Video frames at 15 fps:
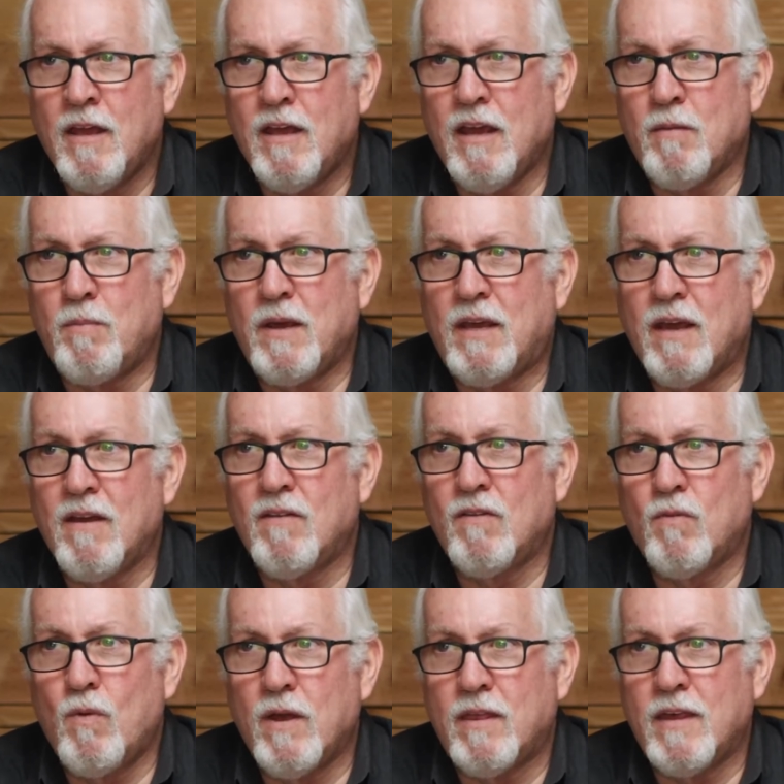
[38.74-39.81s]
it
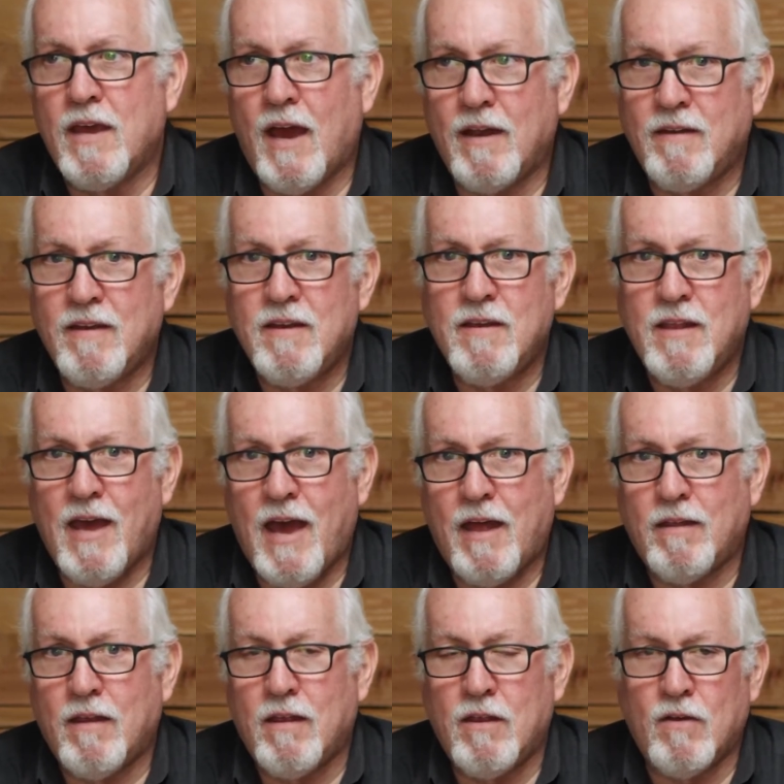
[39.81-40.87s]
begins with the idea
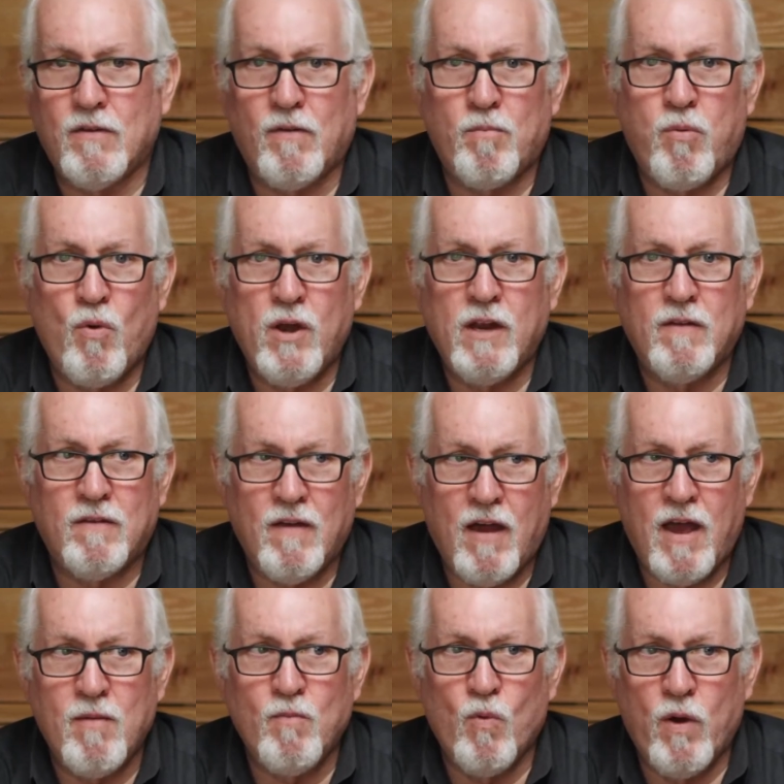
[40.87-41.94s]
that there's a point in
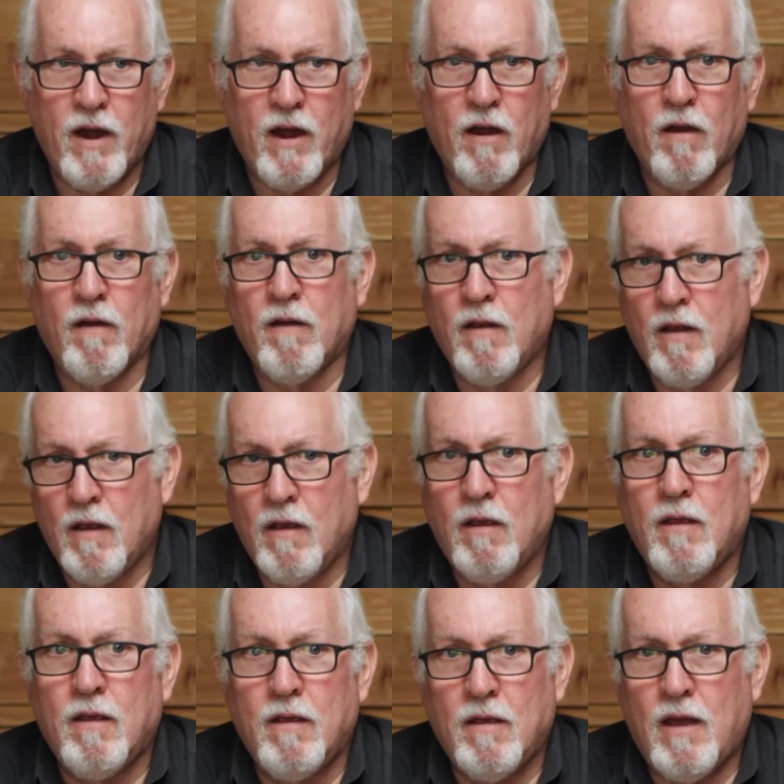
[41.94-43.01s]
time where
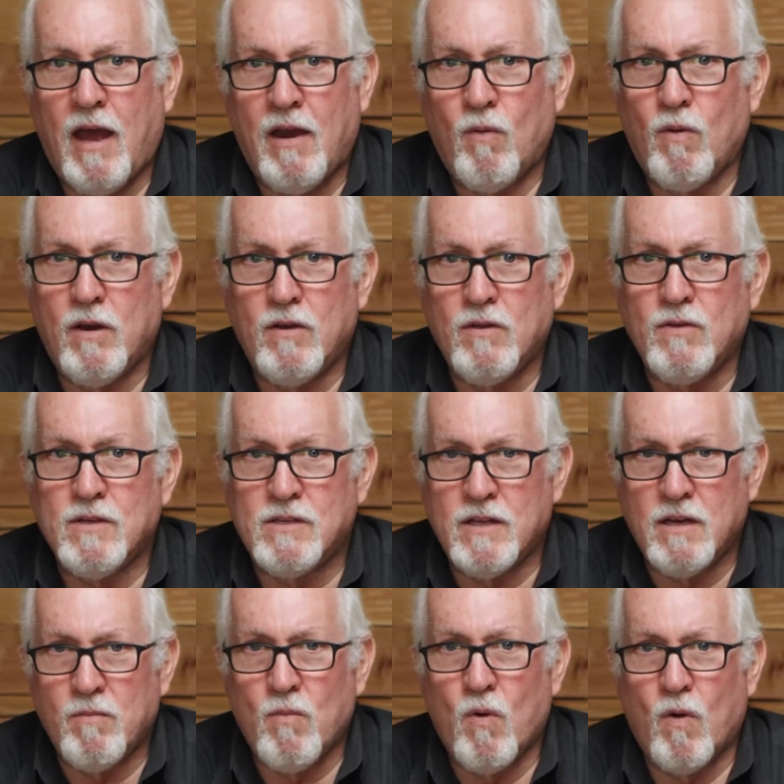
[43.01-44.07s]
I don't want to do this
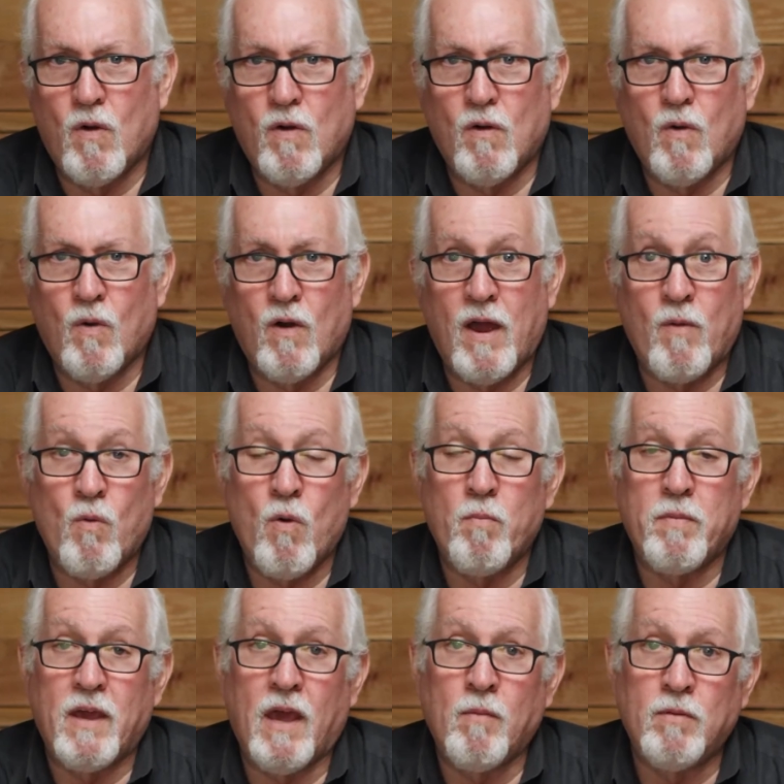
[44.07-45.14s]
anymore, or I
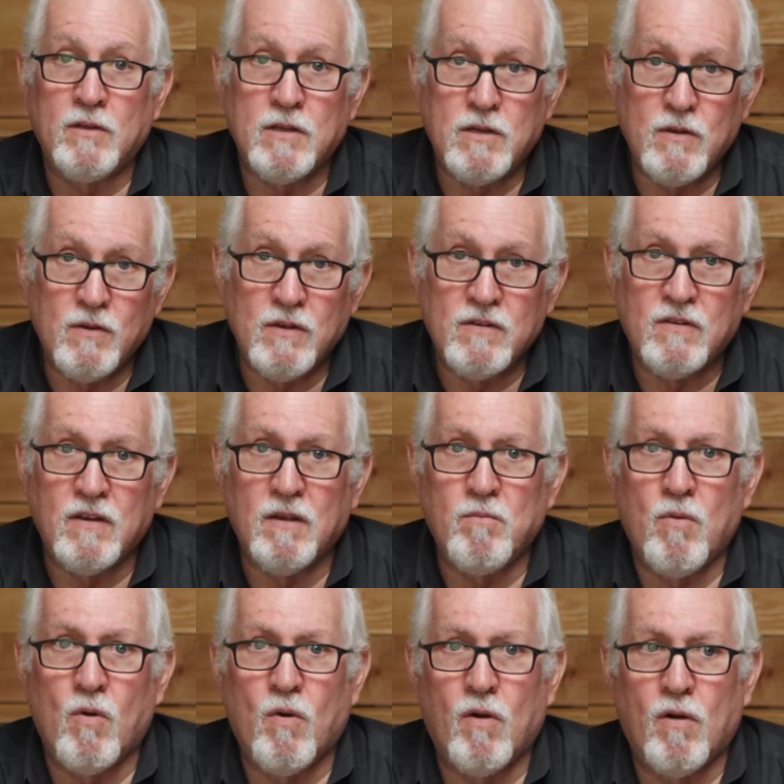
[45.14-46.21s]
won't be able to do this
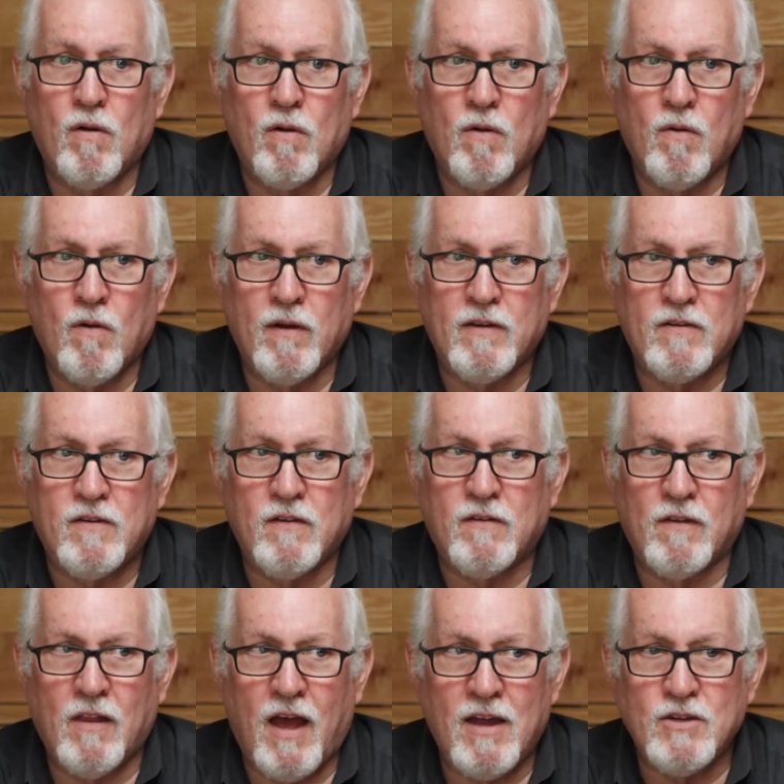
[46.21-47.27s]
anymore, or it's
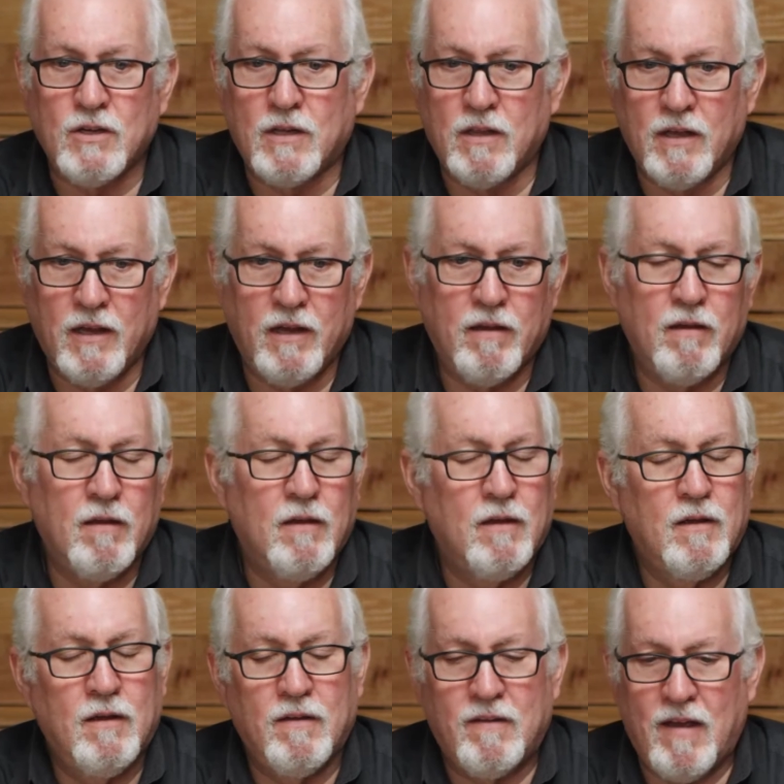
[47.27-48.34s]
just logically
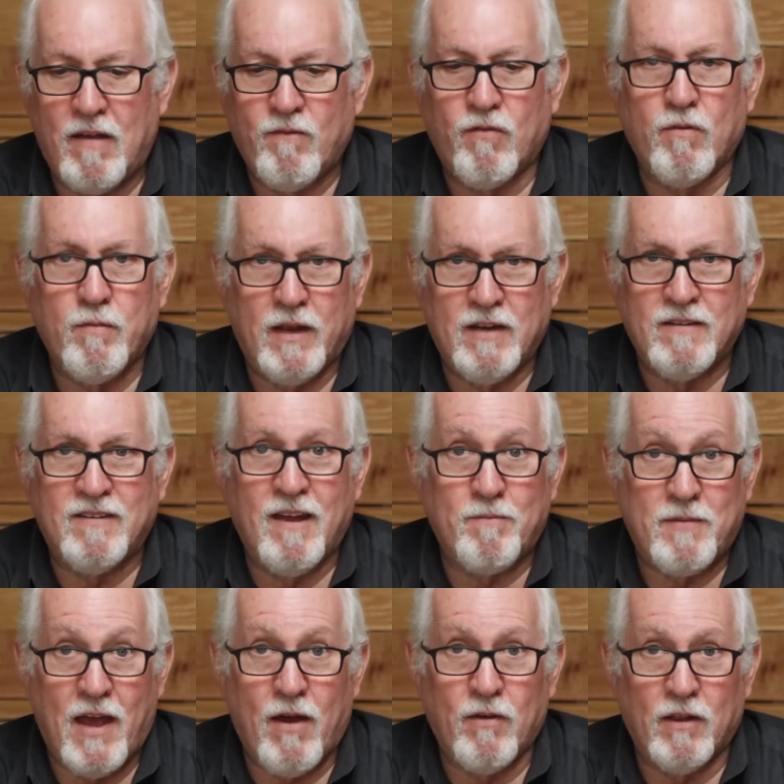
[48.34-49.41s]
time for me to
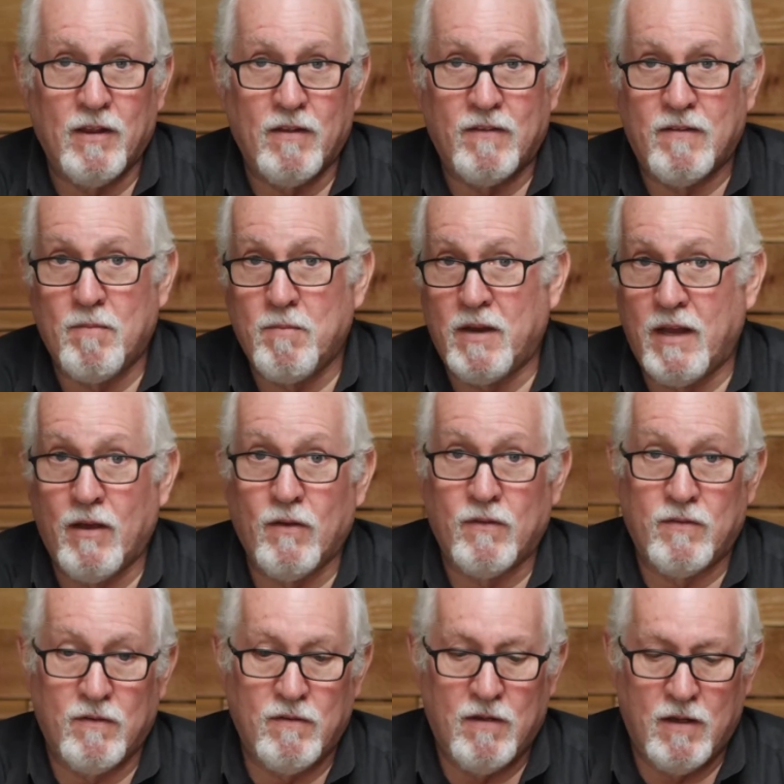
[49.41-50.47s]
step down and let somebody
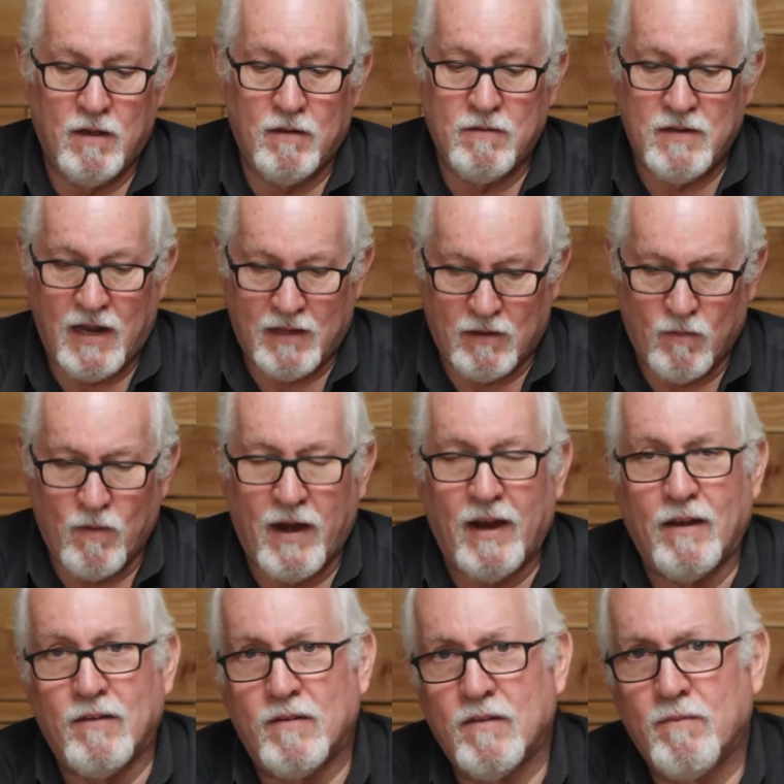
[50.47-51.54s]
else take the
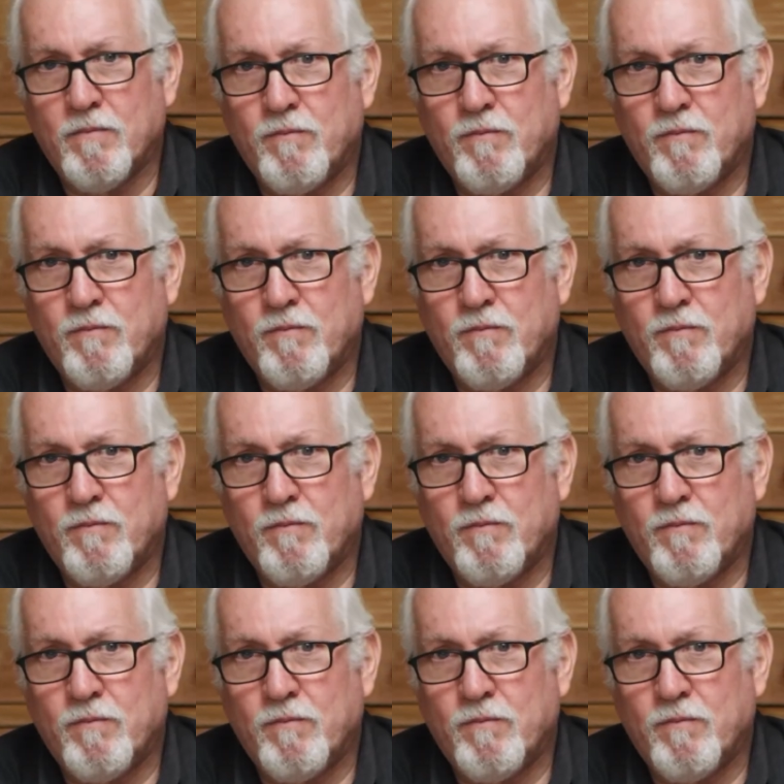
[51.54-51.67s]
reins.